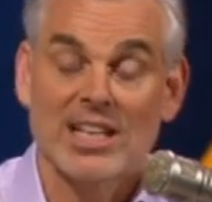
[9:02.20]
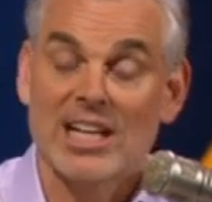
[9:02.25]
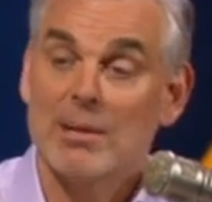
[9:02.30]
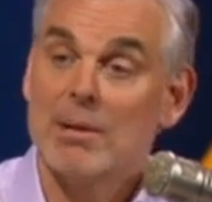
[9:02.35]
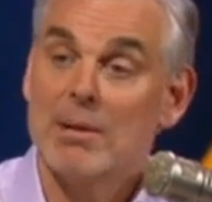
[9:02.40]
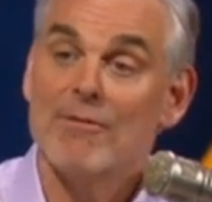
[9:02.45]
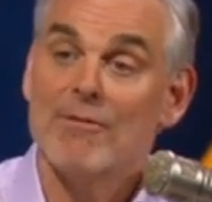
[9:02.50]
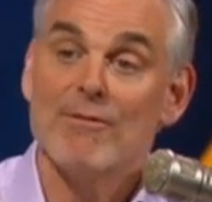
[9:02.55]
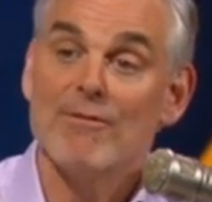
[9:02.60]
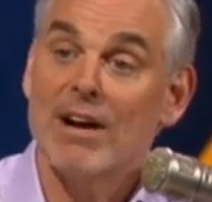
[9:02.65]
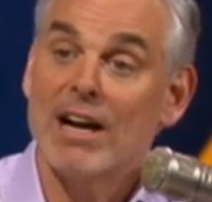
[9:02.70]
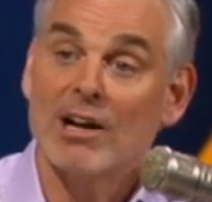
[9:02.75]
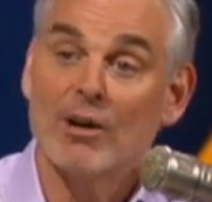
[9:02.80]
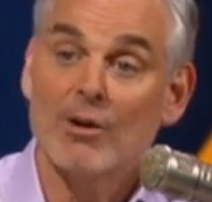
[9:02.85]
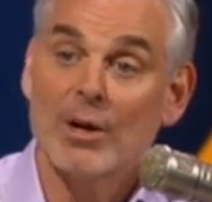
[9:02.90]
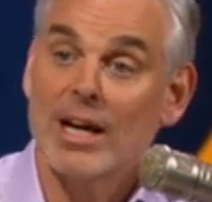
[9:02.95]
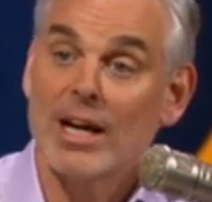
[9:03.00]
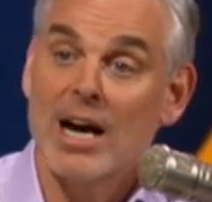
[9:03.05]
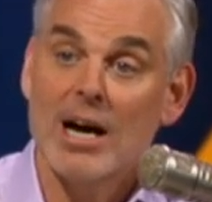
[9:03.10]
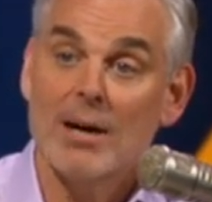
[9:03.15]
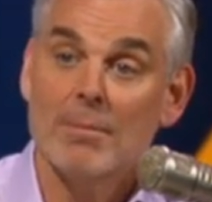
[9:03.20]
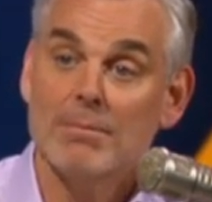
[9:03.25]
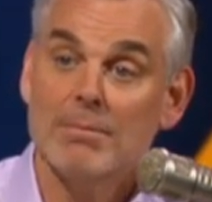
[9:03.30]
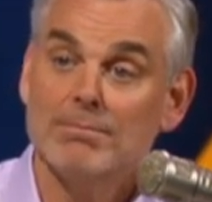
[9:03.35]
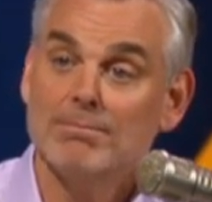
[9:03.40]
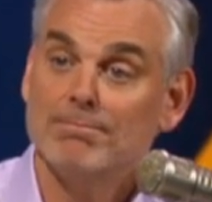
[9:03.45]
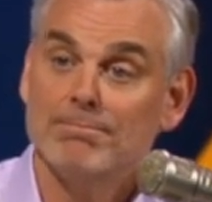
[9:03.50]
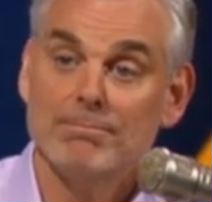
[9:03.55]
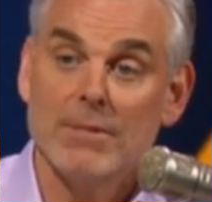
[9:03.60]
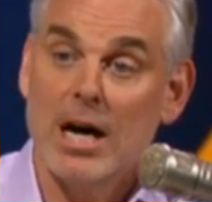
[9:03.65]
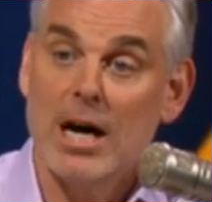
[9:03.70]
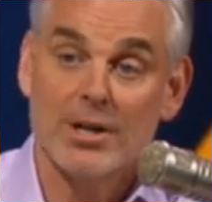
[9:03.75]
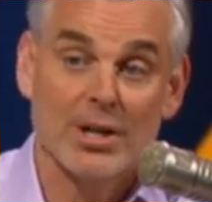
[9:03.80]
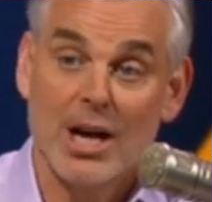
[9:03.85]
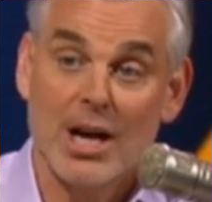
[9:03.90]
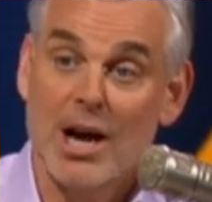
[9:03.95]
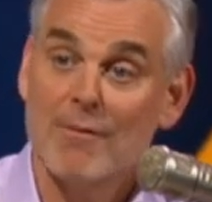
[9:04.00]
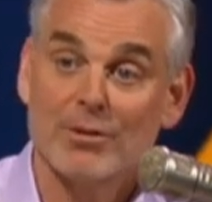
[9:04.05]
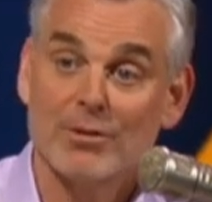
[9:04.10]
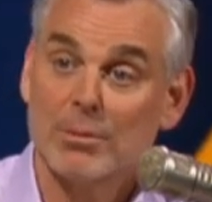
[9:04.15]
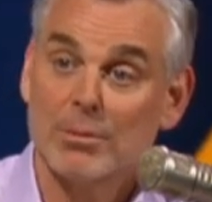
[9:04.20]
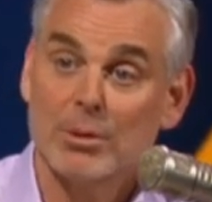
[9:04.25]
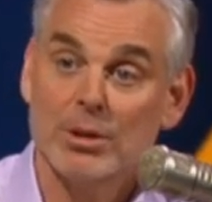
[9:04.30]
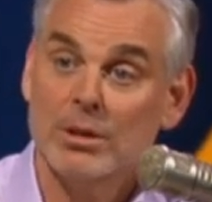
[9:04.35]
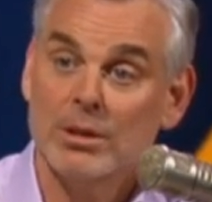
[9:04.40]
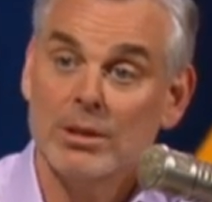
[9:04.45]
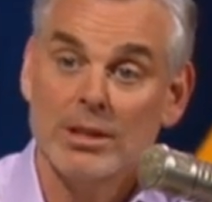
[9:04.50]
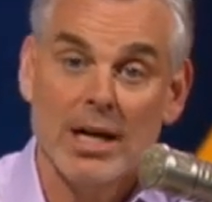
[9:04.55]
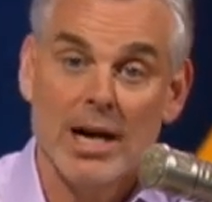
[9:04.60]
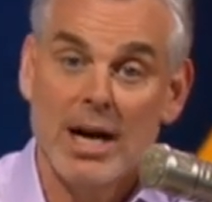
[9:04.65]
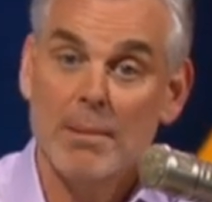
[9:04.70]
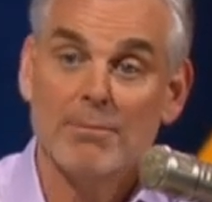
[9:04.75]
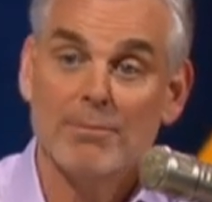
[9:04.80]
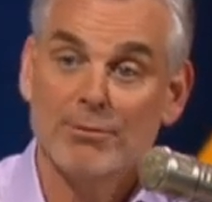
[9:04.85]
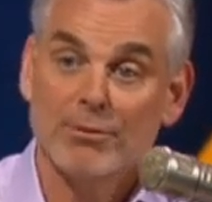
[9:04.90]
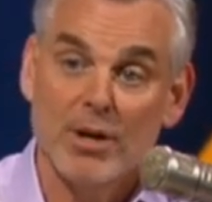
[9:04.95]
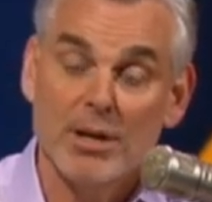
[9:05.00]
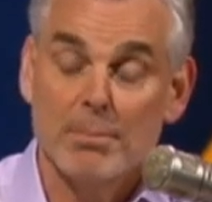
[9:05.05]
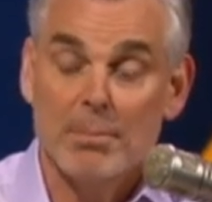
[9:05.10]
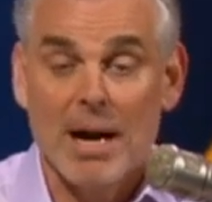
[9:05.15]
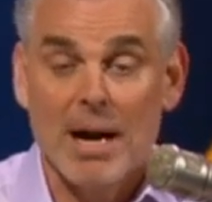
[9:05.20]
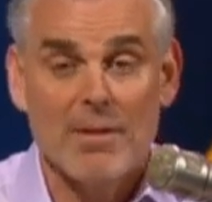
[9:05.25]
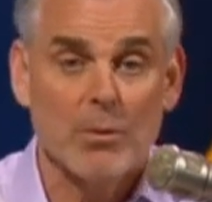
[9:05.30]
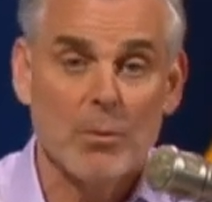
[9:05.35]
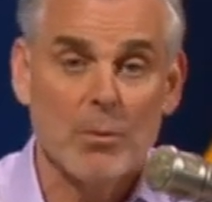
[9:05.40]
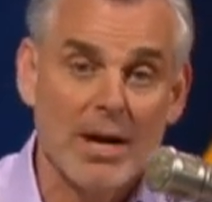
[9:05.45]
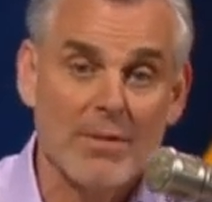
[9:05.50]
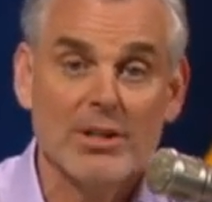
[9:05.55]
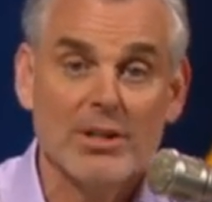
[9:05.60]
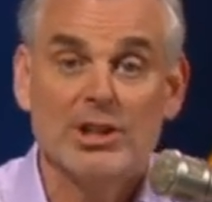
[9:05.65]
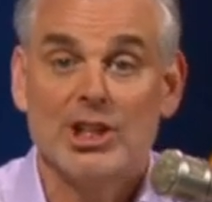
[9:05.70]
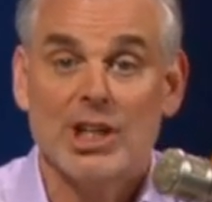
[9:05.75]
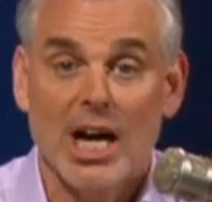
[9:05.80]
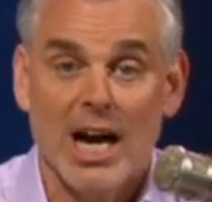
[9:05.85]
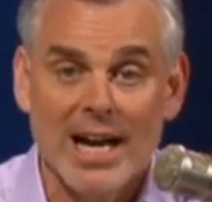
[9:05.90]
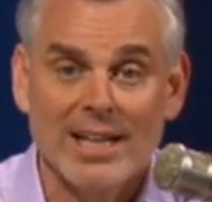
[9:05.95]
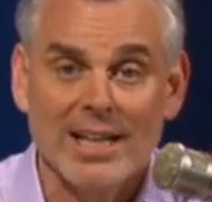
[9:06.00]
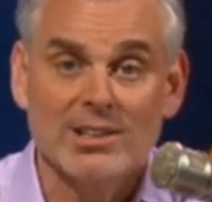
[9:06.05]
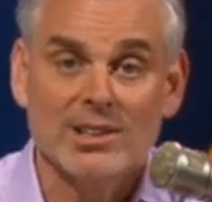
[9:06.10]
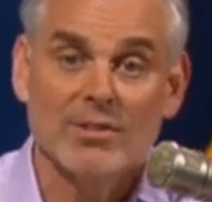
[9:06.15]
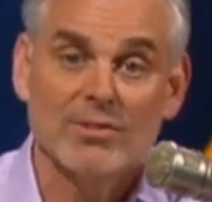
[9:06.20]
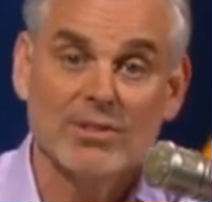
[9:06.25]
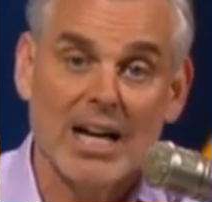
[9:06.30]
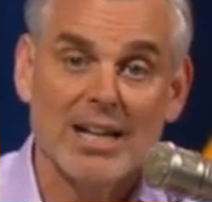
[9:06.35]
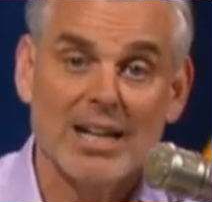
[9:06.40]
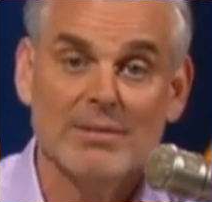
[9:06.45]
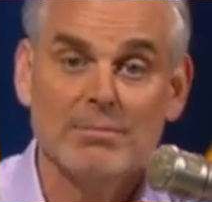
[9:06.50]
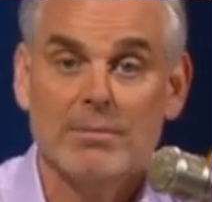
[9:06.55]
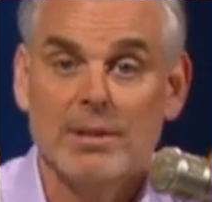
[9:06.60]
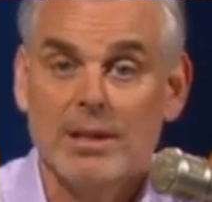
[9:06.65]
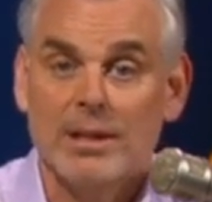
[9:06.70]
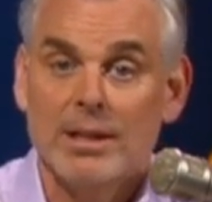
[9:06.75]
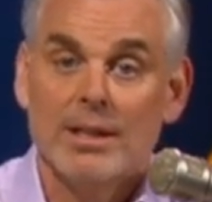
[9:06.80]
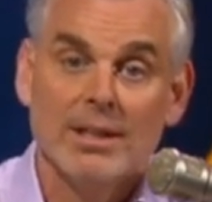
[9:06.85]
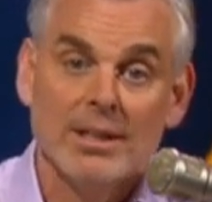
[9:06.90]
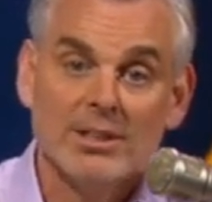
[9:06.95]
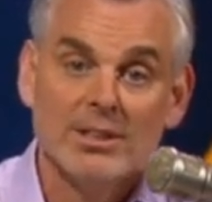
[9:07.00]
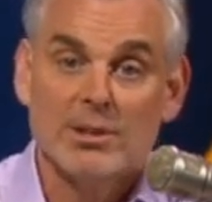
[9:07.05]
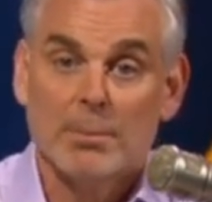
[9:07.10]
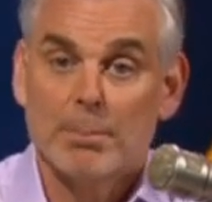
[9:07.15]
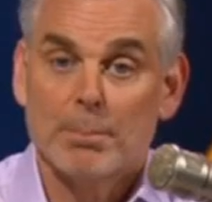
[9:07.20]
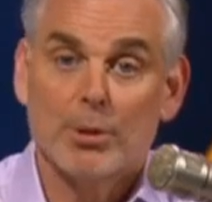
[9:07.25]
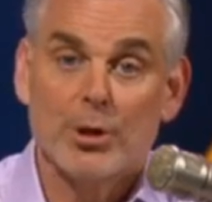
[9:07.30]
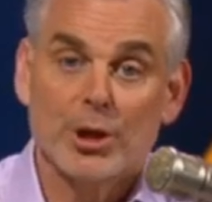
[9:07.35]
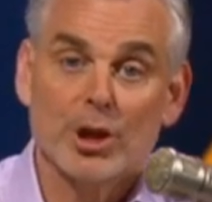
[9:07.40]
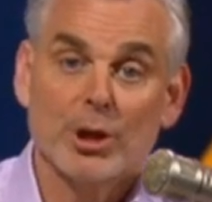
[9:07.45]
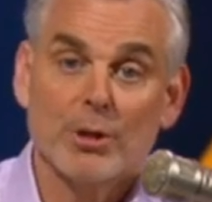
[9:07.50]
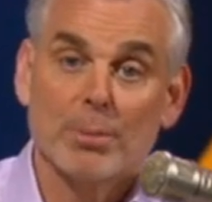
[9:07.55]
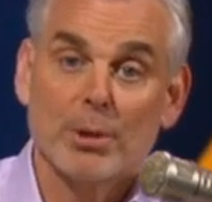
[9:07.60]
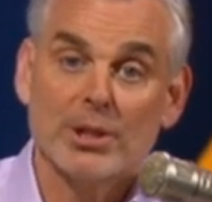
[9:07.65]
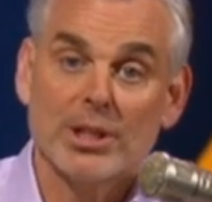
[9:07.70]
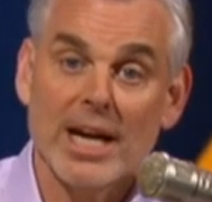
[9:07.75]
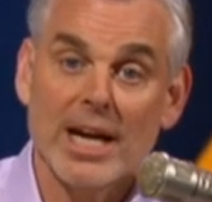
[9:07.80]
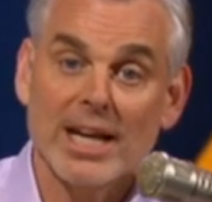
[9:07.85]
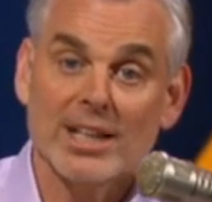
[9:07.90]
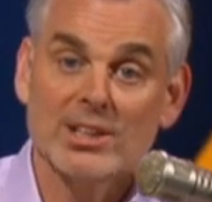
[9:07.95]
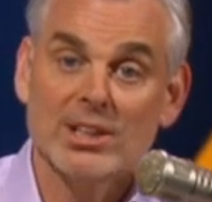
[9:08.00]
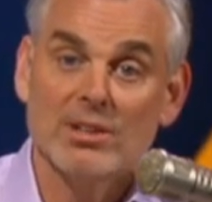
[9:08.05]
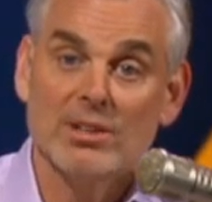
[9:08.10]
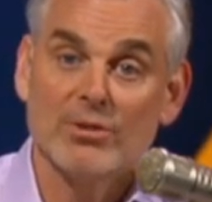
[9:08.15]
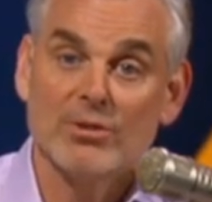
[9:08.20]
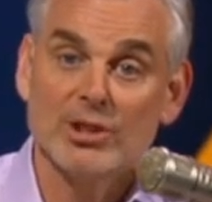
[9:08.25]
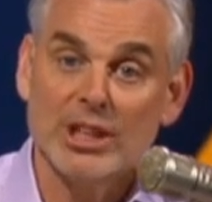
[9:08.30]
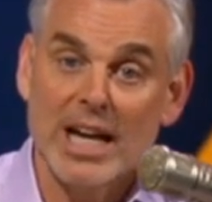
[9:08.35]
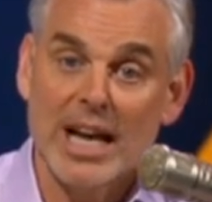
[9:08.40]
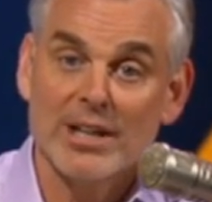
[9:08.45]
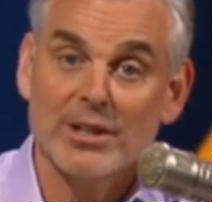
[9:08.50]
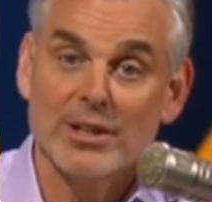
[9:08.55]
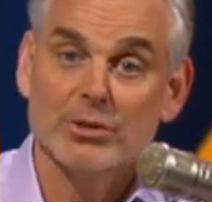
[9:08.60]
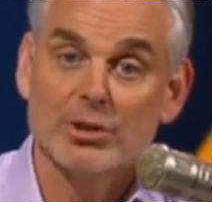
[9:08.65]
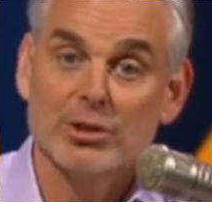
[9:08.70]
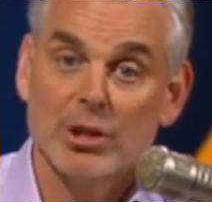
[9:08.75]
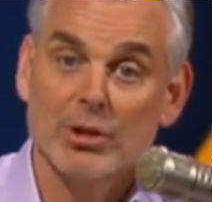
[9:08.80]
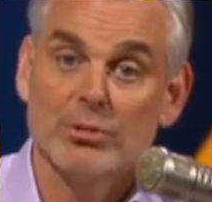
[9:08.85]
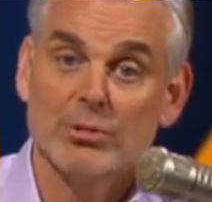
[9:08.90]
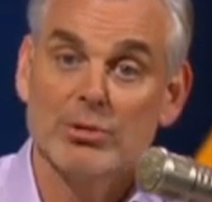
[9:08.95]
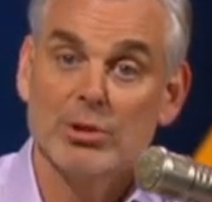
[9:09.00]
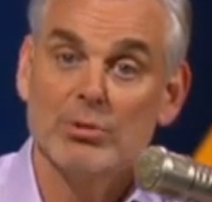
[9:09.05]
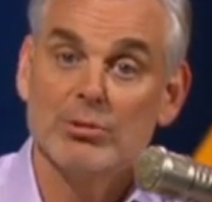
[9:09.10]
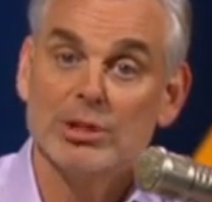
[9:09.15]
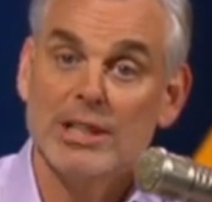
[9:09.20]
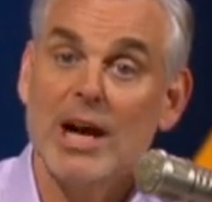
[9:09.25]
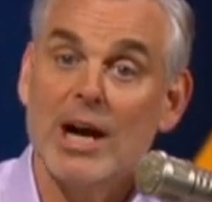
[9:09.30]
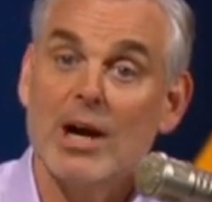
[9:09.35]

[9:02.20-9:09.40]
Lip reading: going to be very uncomfortable up front. By the way, the Giants have gotten some pretty good protection for Daniel Jones, who's